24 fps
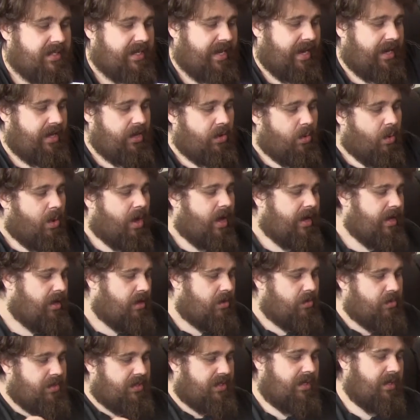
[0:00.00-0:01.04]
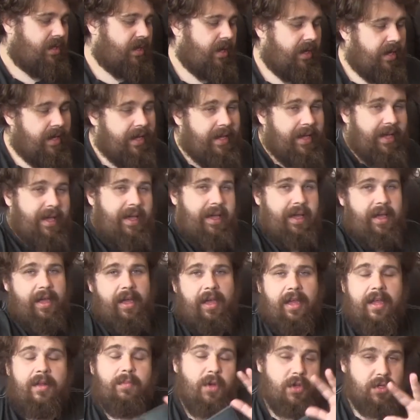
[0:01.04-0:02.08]
set. You are using,
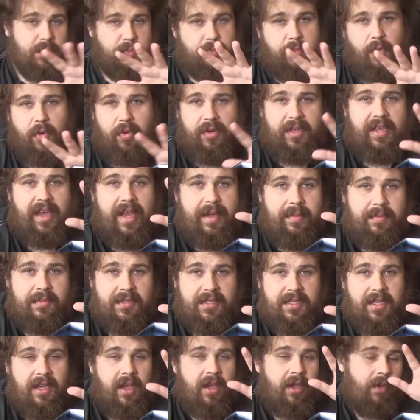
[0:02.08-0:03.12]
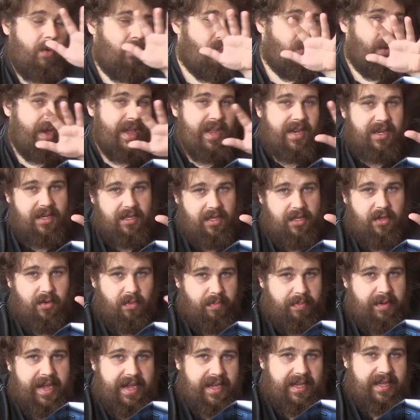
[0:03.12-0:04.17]
in most board games, when
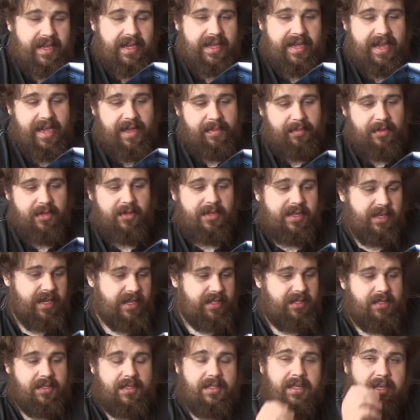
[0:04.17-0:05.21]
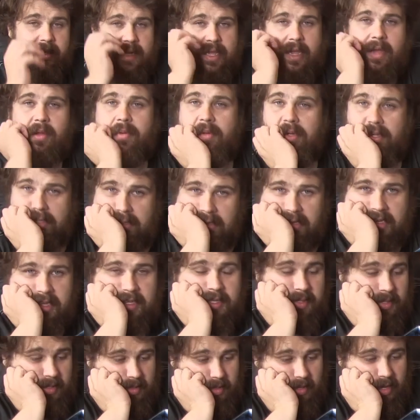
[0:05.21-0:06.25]
you're playing a game, you get to sit down, you get
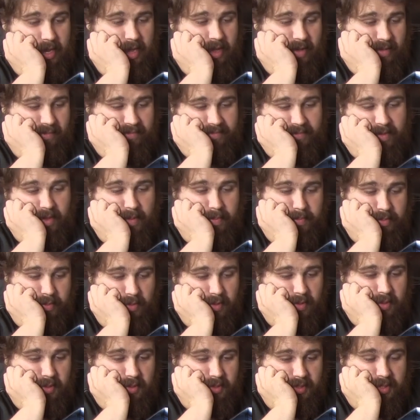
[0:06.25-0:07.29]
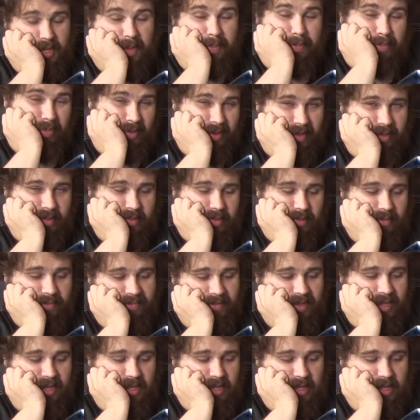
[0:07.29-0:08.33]
to have a pause, a brief
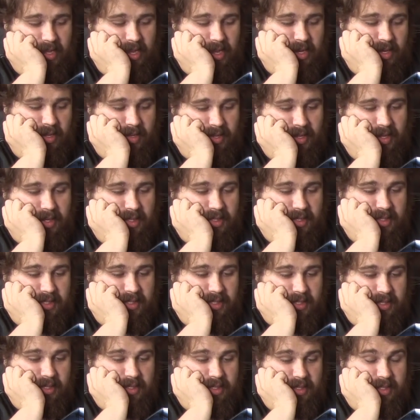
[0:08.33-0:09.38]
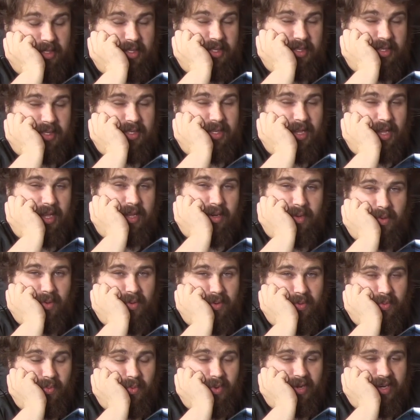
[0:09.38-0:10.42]
think, and you get to decide
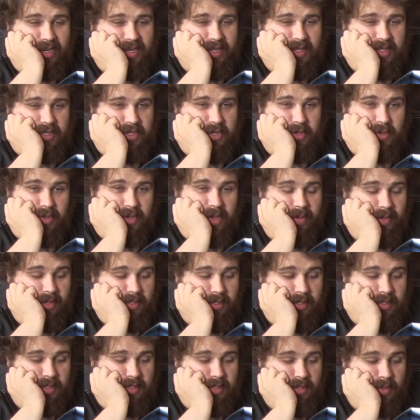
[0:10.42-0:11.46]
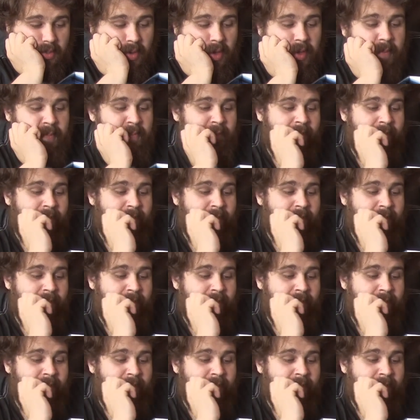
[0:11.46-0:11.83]
on what it is you're going to do.